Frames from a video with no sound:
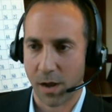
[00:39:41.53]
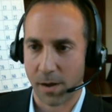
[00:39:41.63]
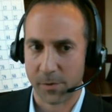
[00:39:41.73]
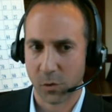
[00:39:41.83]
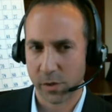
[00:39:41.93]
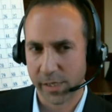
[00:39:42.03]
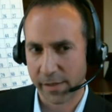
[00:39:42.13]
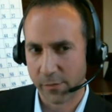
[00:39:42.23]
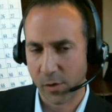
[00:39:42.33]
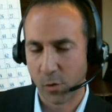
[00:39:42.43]
um, towards
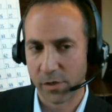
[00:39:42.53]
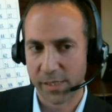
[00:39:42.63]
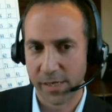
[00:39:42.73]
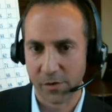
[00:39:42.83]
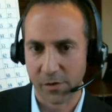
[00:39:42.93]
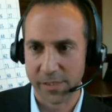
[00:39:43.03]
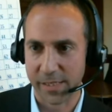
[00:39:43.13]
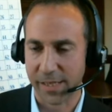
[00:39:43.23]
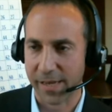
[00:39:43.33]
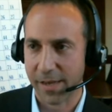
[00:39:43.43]
like three quarters in, you'll see
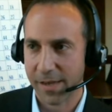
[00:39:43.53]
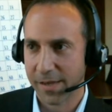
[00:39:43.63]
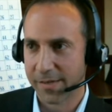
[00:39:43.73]
like